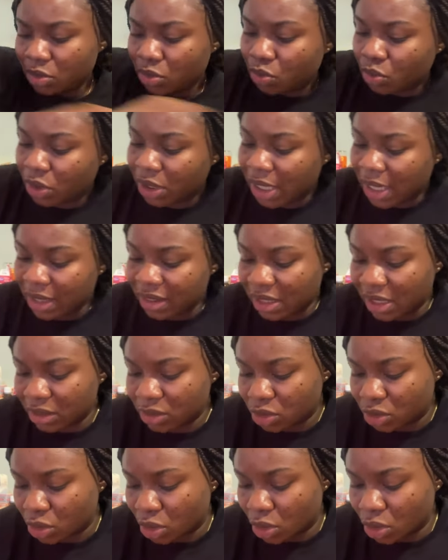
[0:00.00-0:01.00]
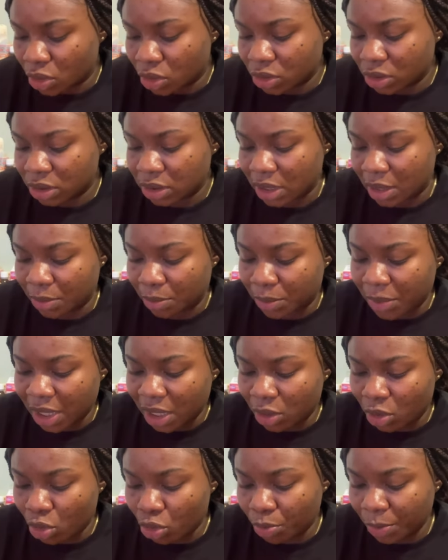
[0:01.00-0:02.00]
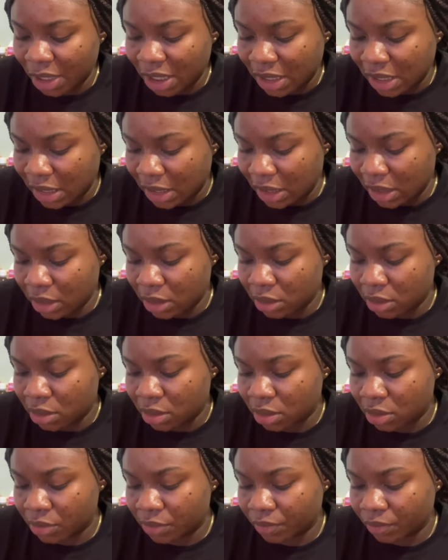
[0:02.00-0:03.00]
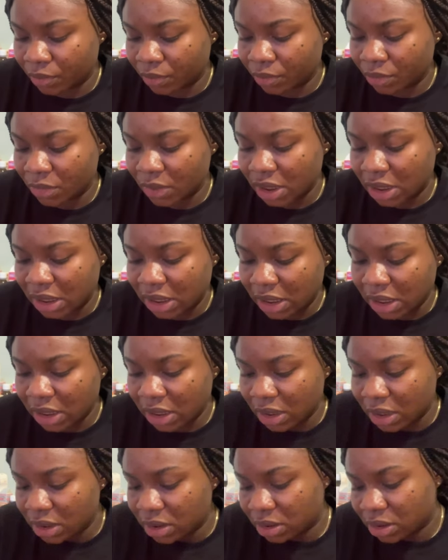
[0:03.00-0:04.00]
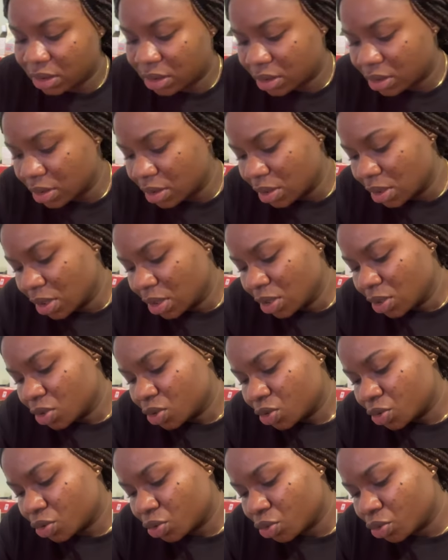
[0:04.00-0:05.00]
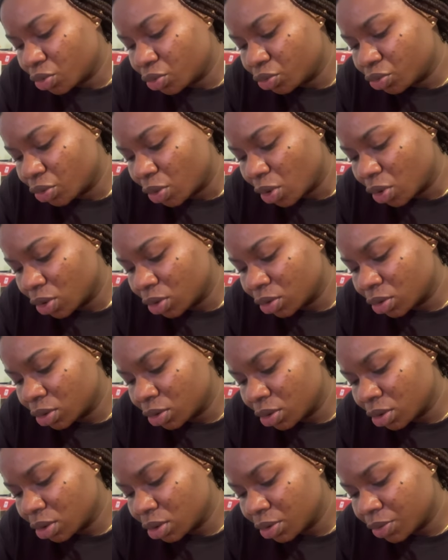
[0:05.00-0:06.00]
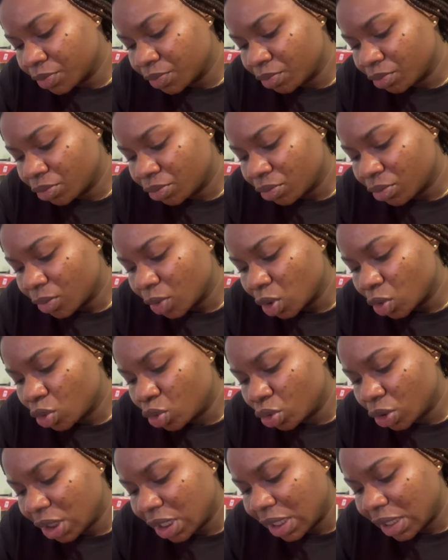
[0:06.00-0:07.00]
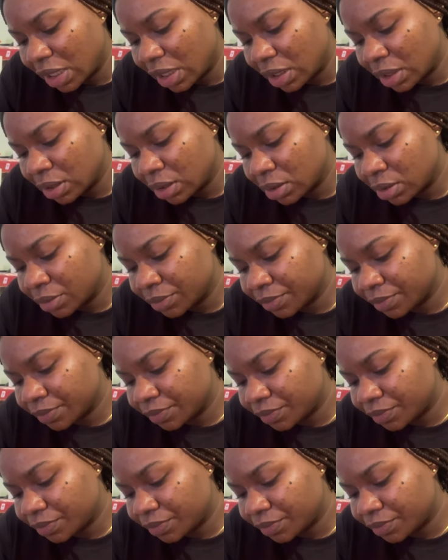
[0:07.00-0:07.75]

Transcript: we get that done i'm back home again kids school run cooking